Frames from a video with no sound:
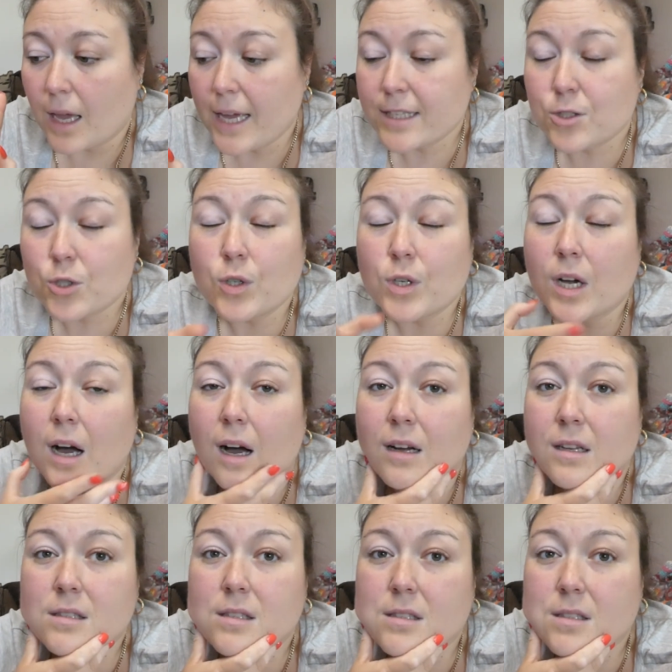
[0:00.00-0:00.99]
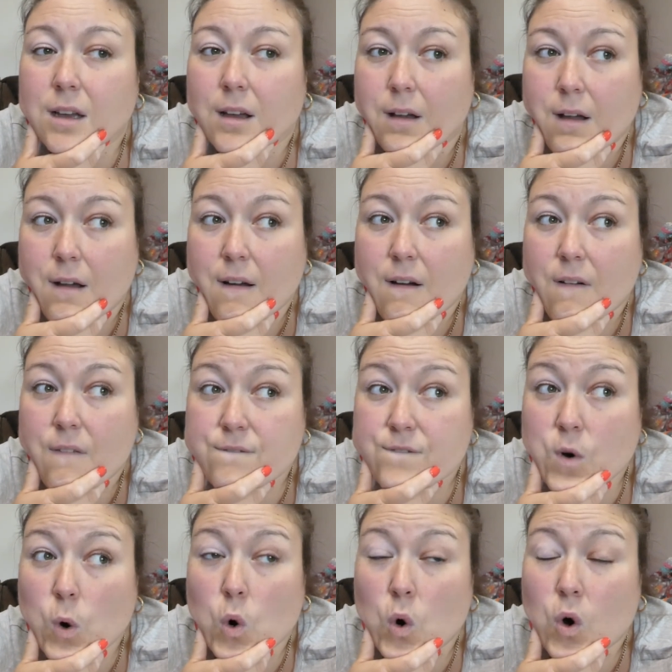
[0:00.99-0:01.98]
it took us
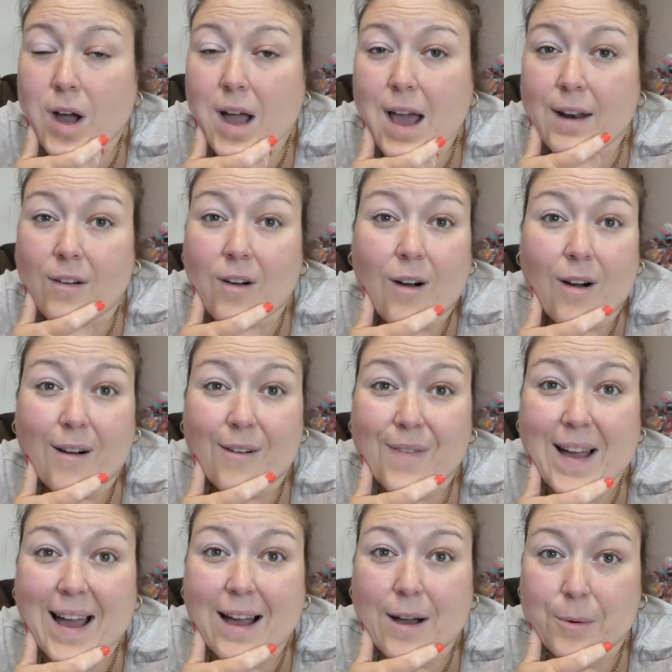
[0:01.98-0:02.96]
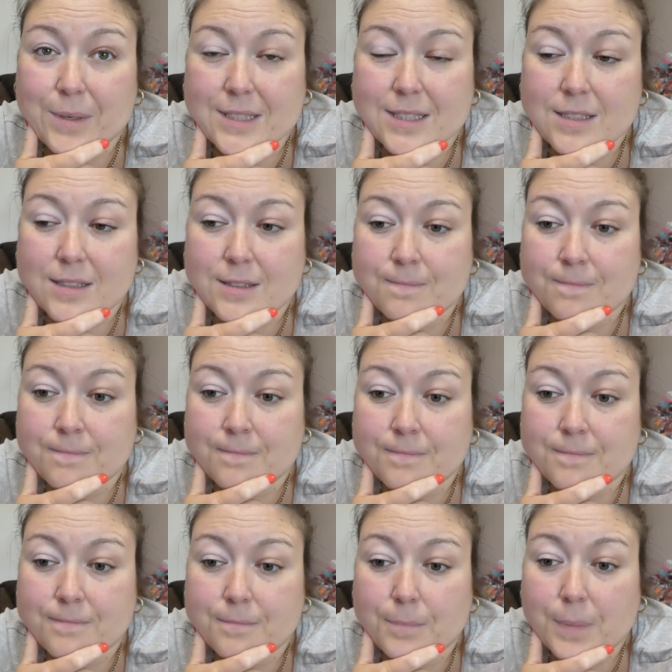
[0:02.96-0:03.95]
four and a half hours
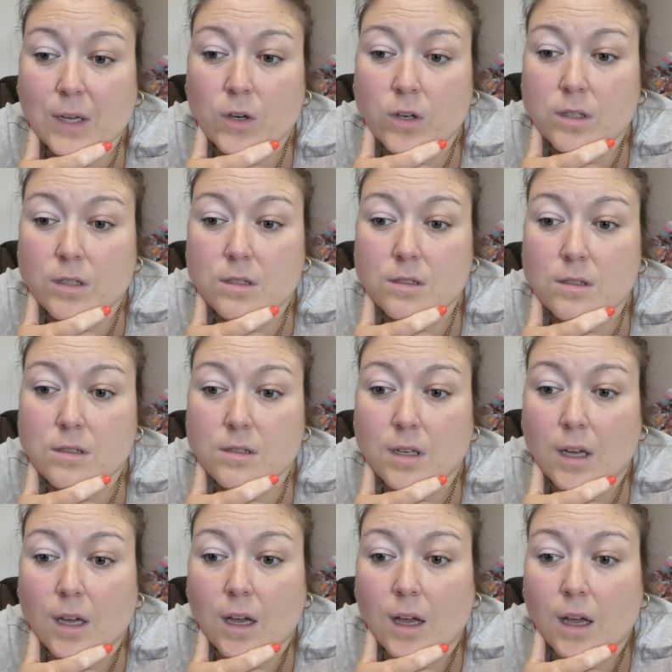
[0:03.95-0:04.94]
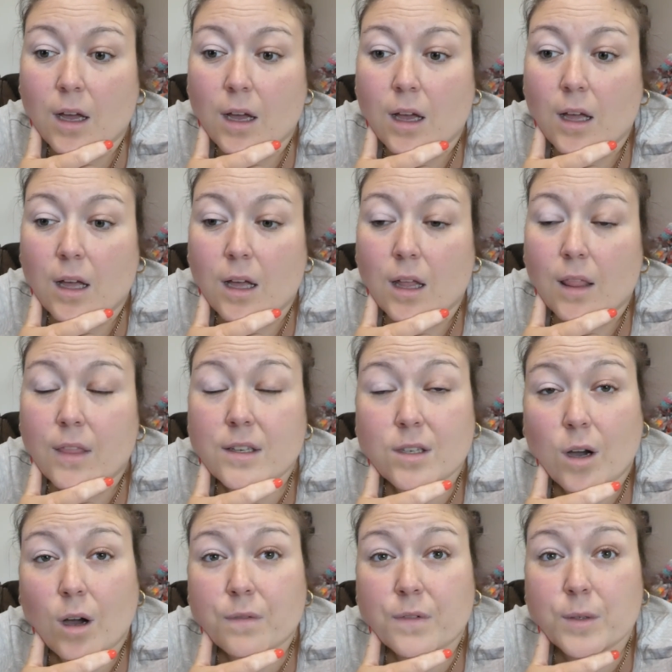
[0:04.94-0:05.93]
because the
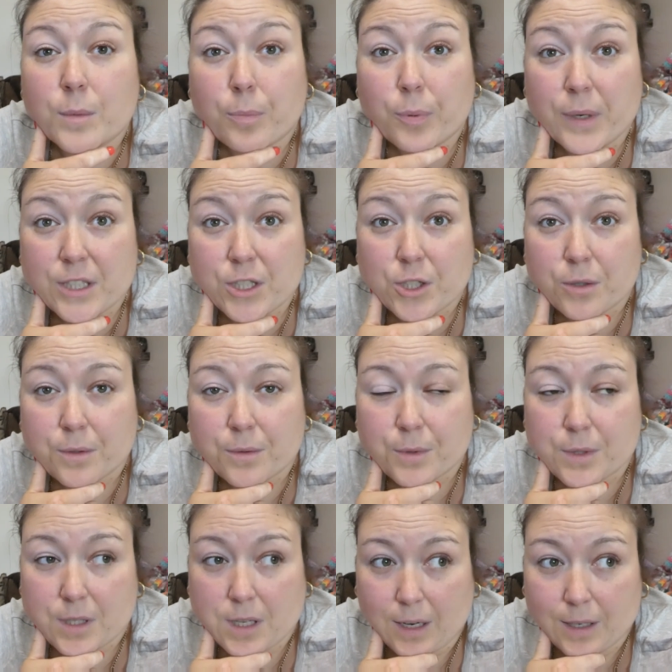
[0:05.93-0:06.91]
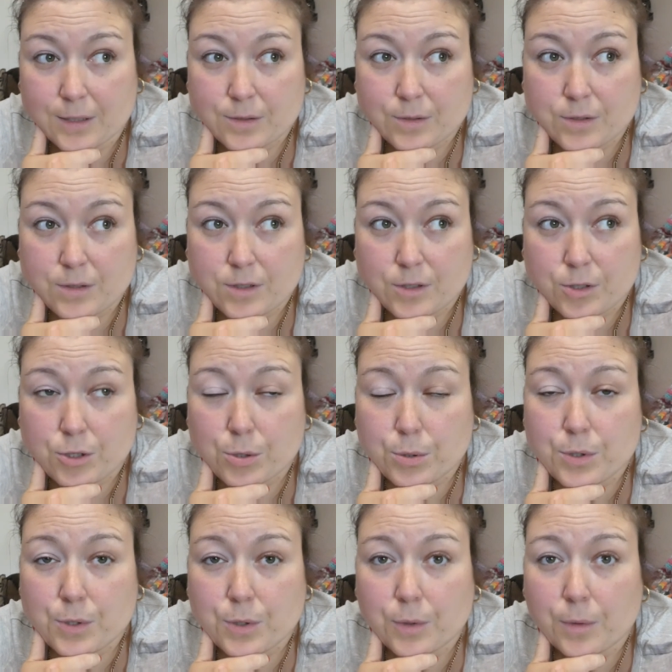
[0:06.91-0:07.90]
Dartford Bridge was closed
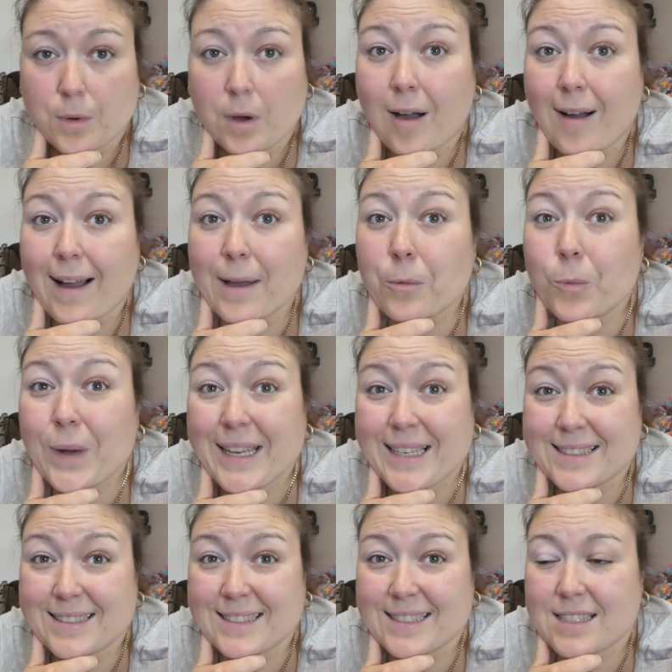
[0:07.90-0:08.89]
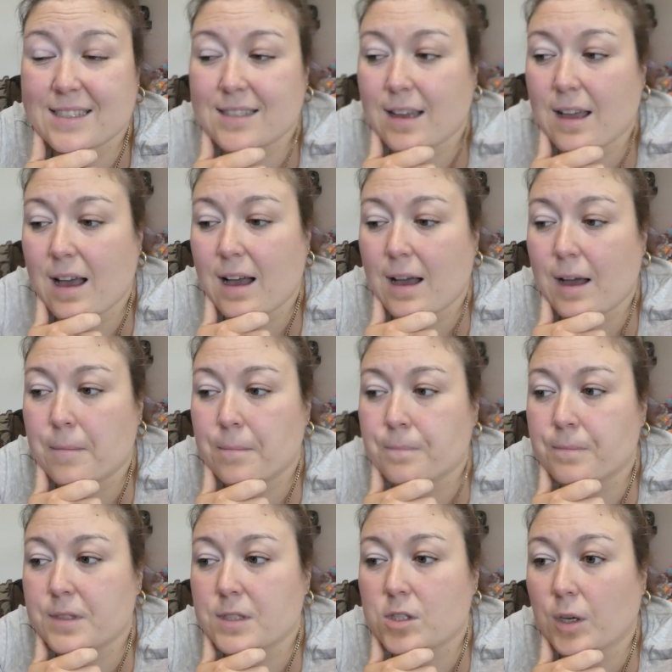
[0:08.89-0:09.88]
due to high winds.
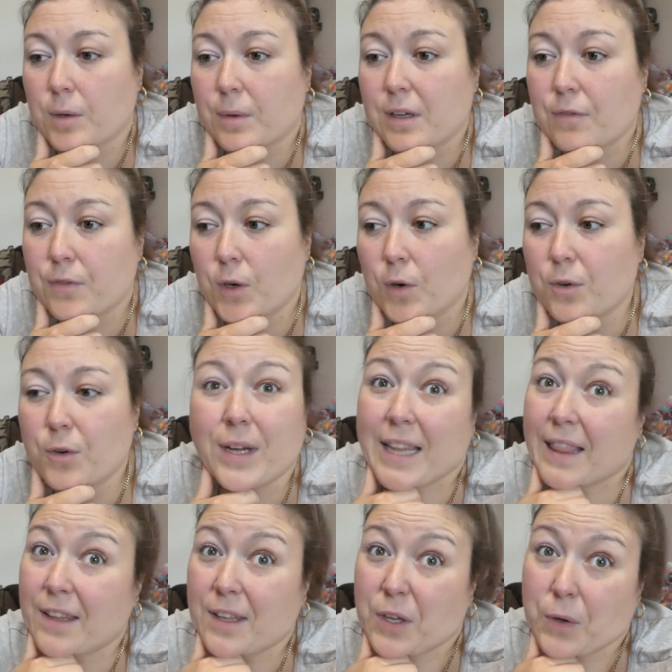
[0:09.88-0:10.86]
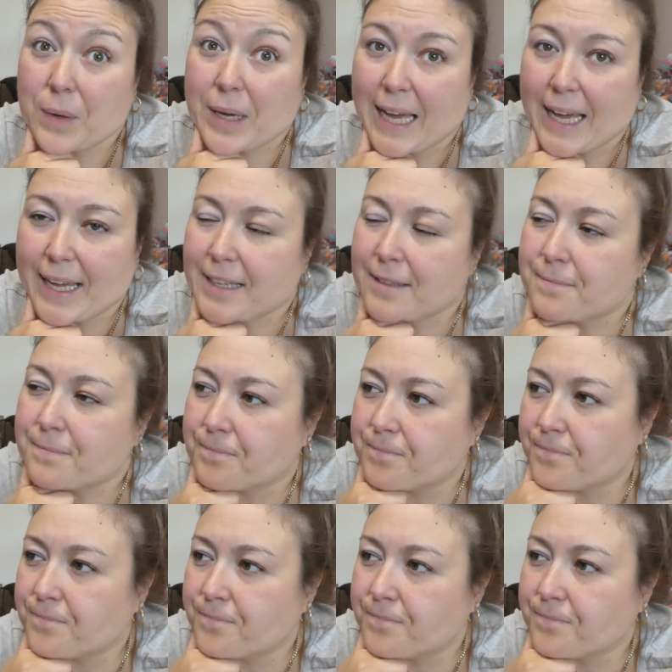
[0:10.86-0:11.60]
Um, so if you're not in the UK,